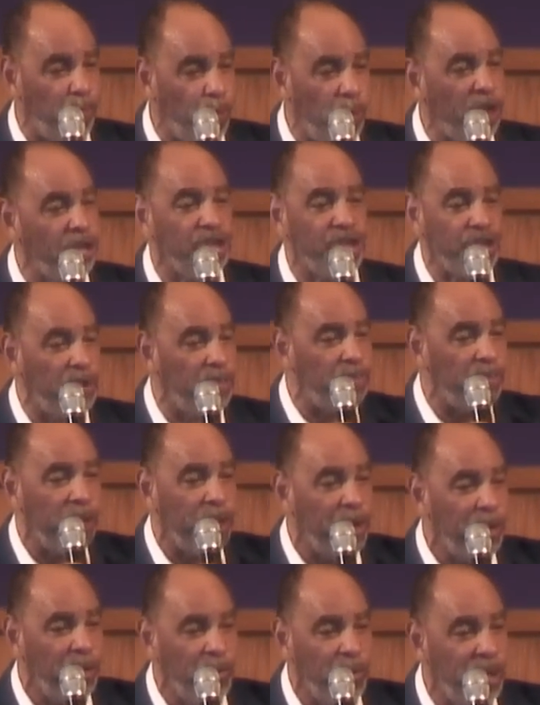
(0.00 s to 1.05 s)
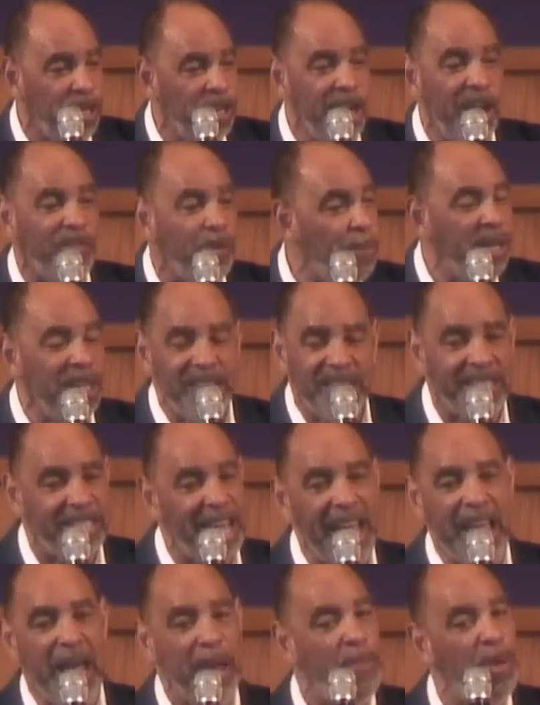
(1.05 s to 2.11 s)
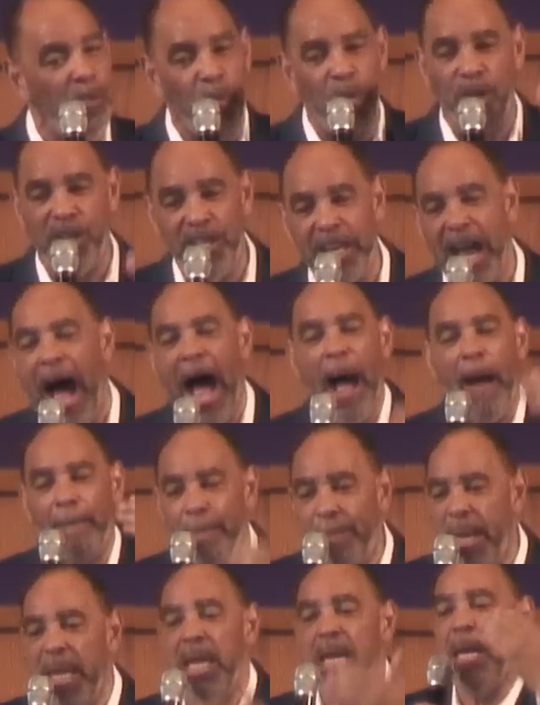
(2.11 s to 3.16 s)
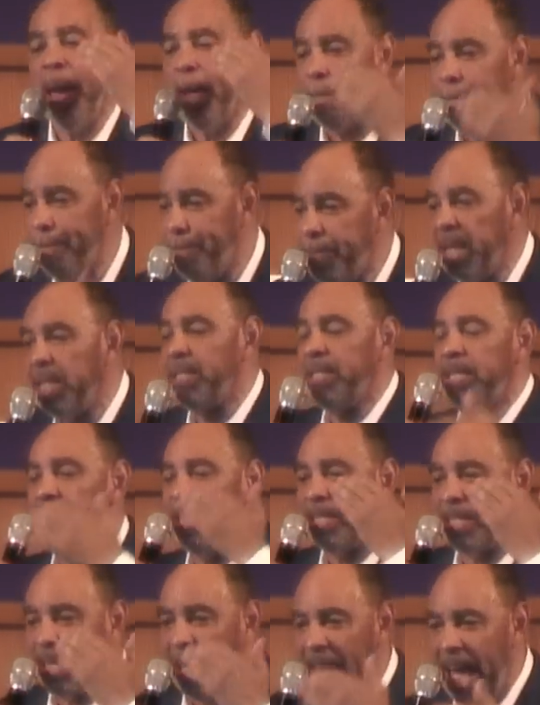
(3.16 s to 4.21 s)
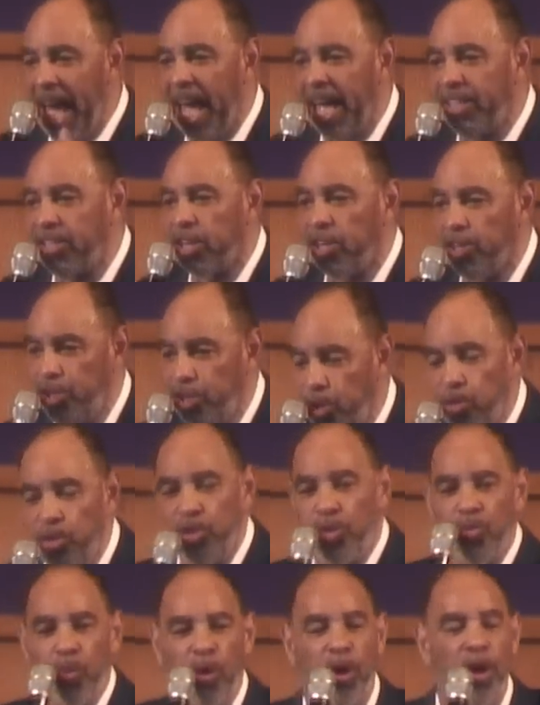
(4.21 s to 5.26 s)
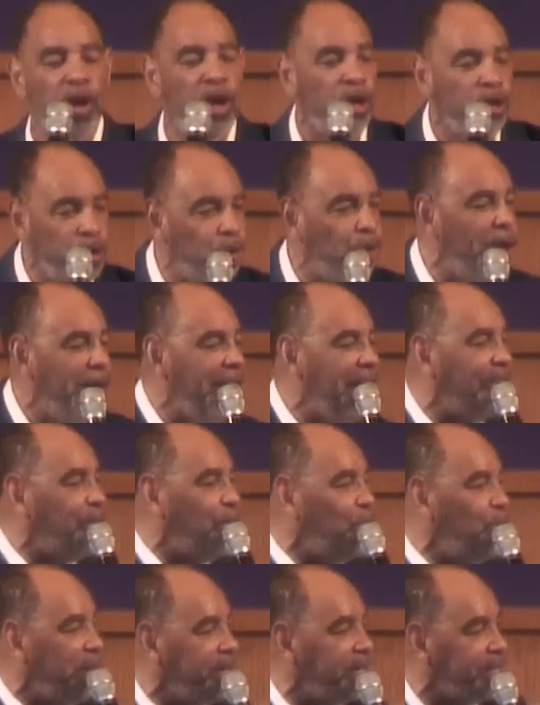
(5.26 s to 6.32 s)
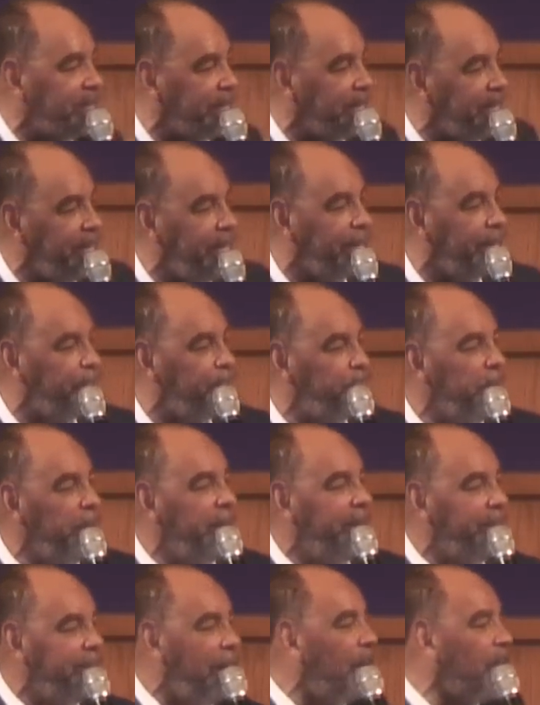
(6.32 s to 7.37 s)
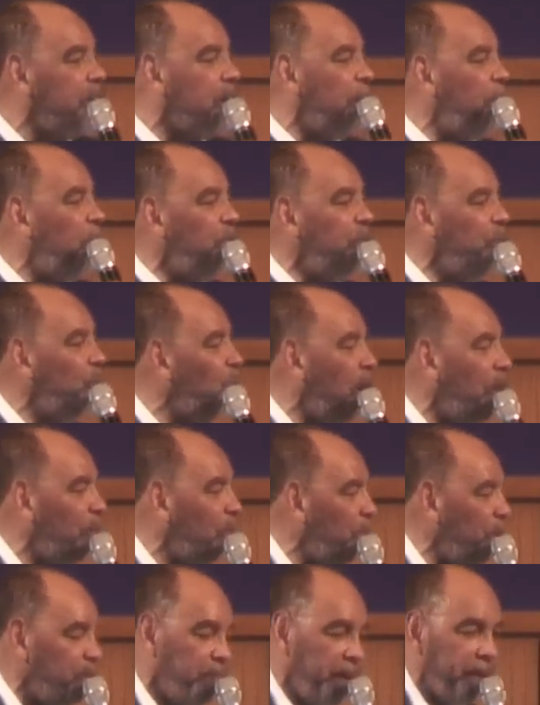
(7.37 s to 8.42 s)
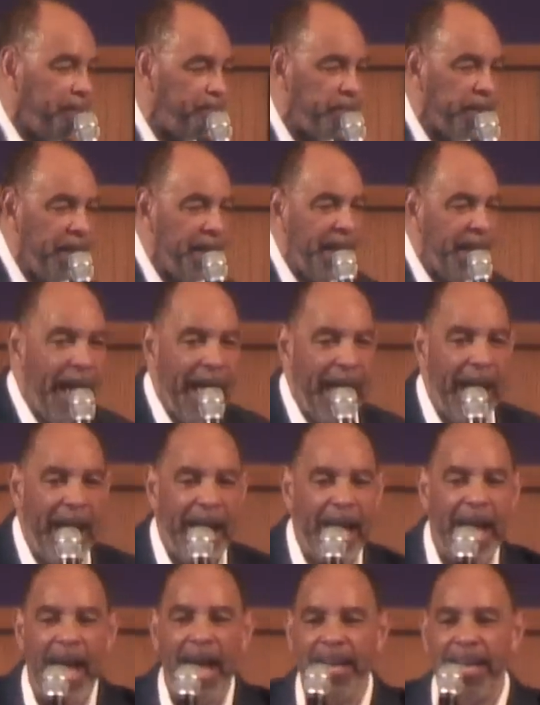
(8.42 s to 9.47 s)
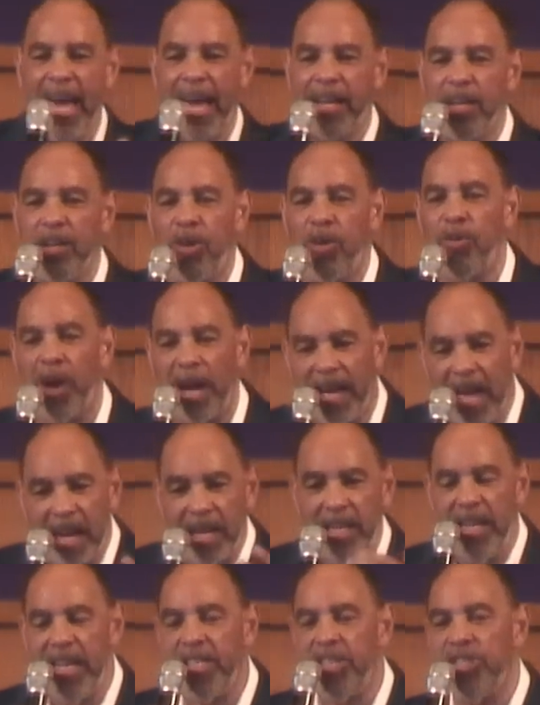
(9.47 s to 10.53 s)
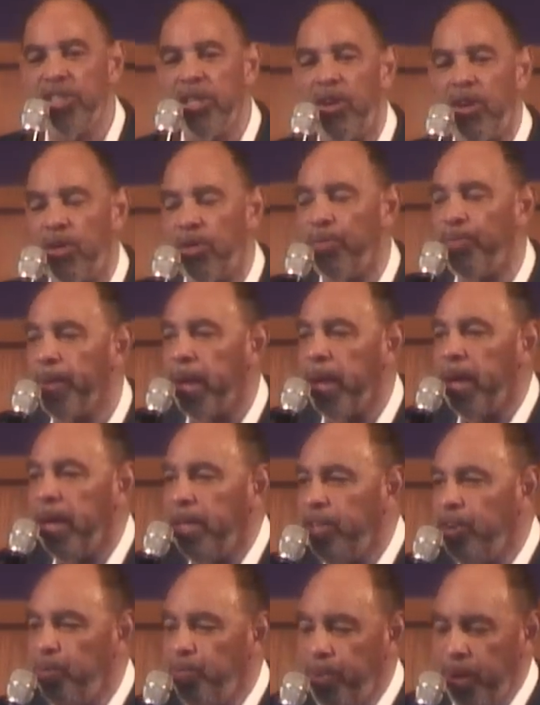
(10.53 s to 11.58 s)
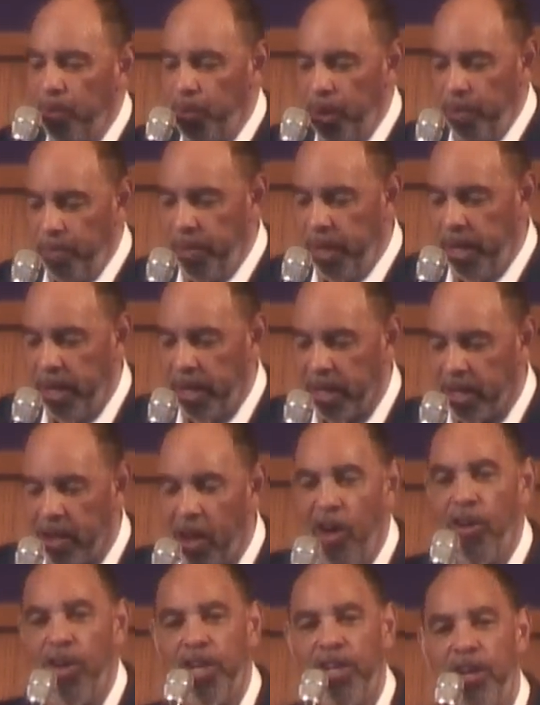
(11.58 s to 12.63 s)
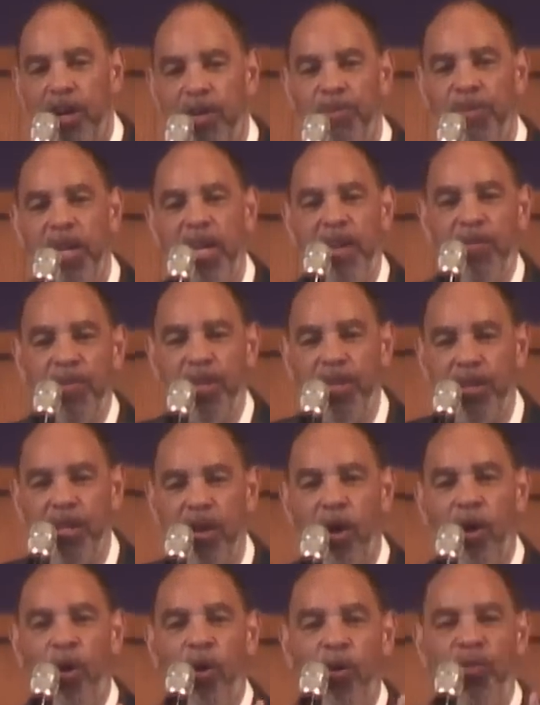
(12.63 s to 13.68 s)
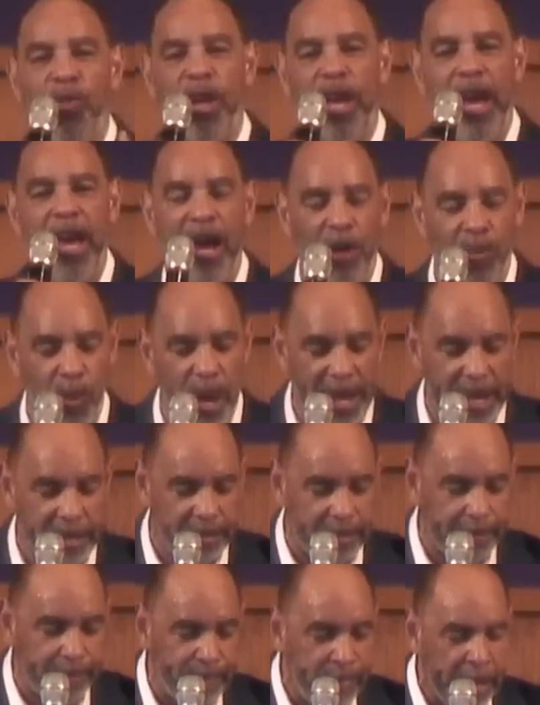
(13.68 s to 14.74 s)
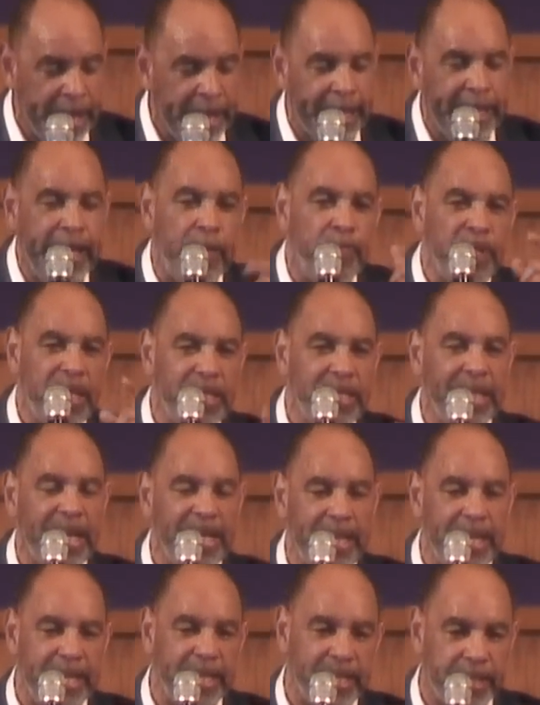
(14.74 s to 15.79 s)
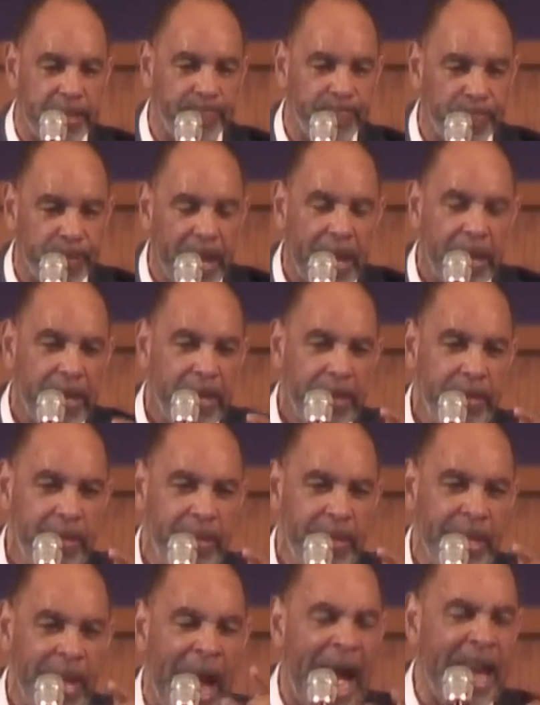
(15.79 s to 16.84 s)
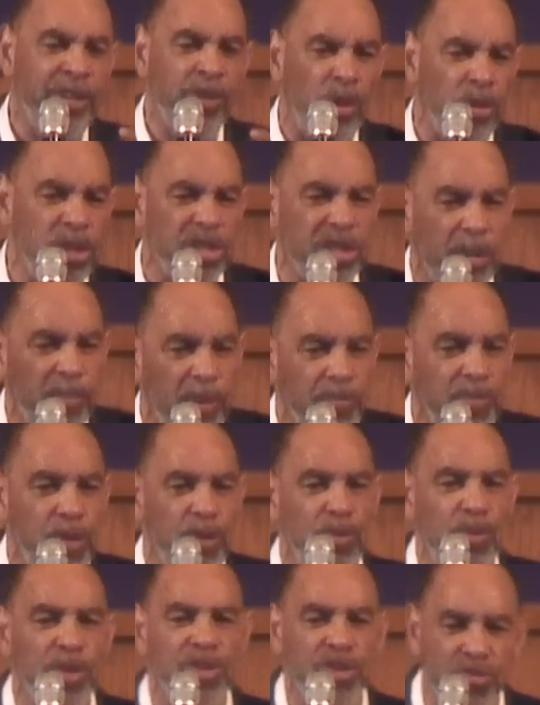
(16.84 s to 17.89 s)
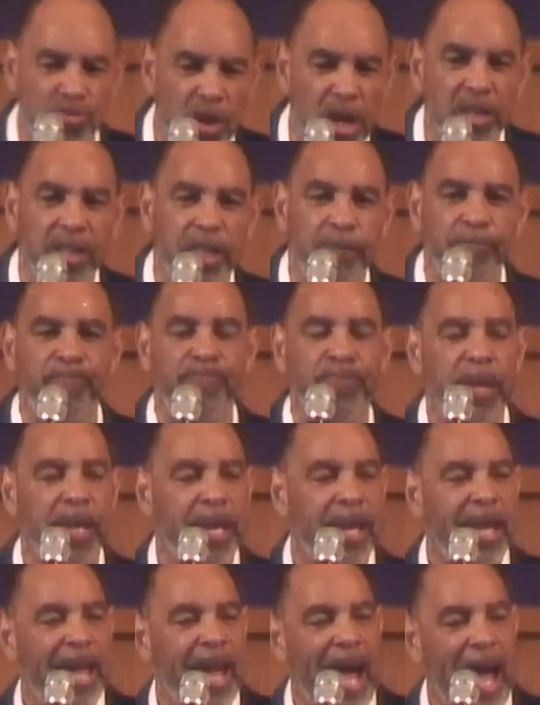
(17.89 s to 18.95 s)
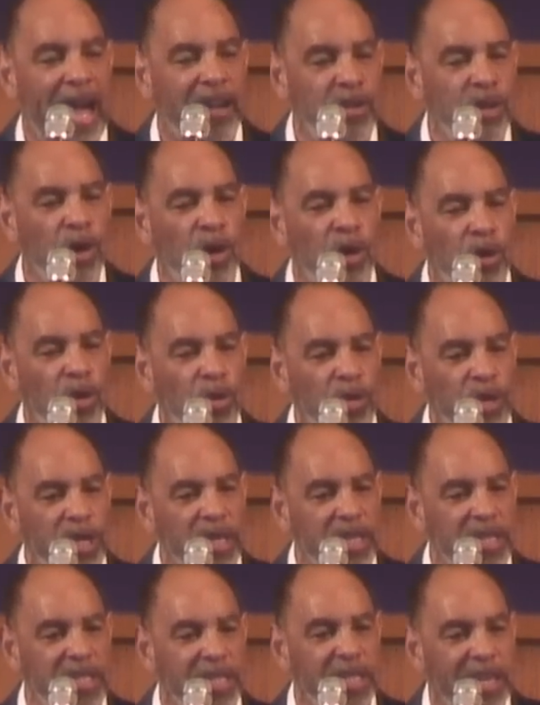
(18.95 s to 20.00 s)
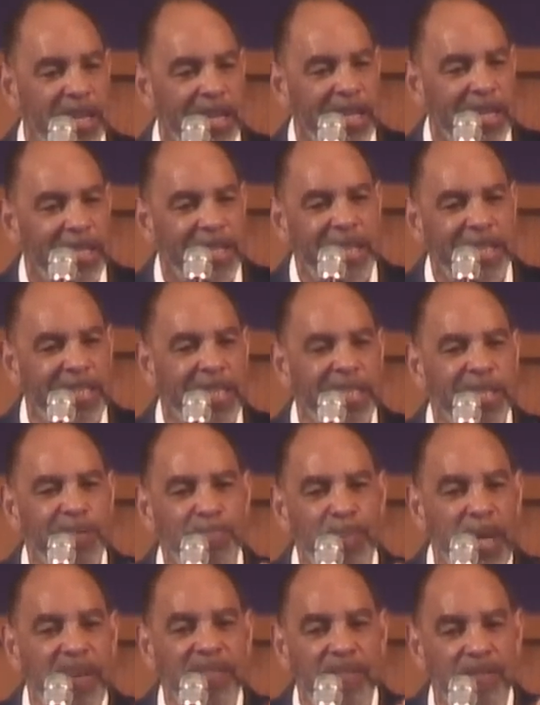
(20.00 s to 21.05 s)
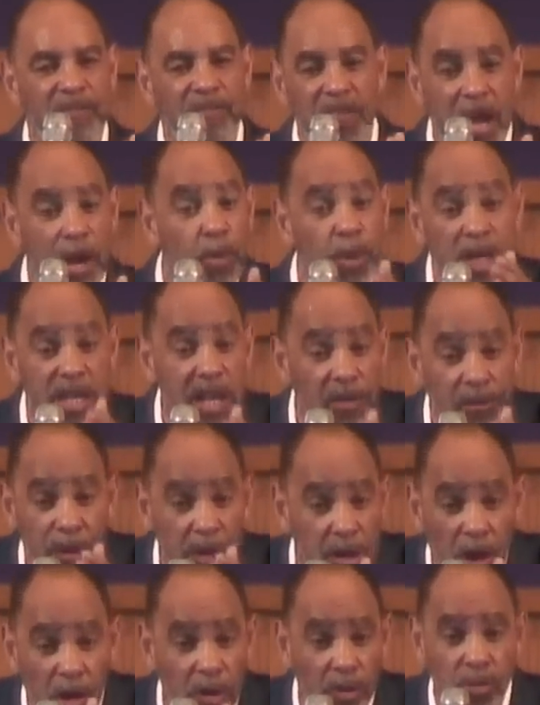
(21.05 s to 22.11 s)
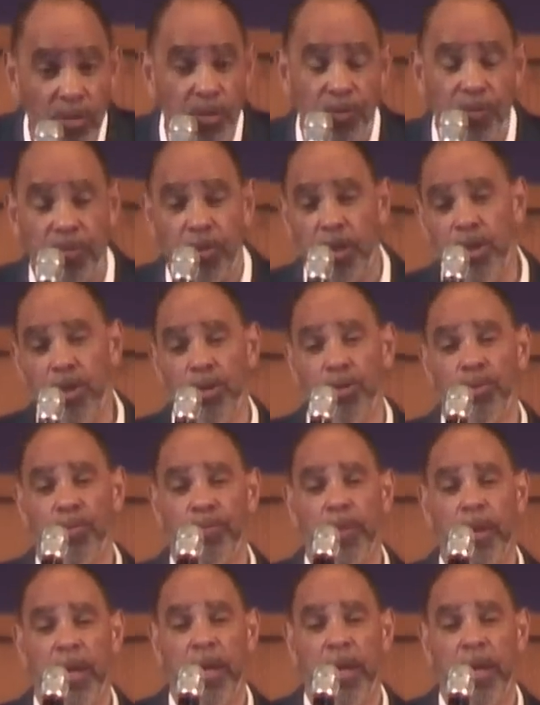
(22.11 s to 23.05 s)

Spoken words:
worship would never be the same. It would not be business as usual. Do I have a witness in here? Y'all come on and walk with me. I got to go. I got to let you go. You've been with me long enough, even over the airwaves. Let me say this. I know some of you are struggling. I know this has been very difficult for you.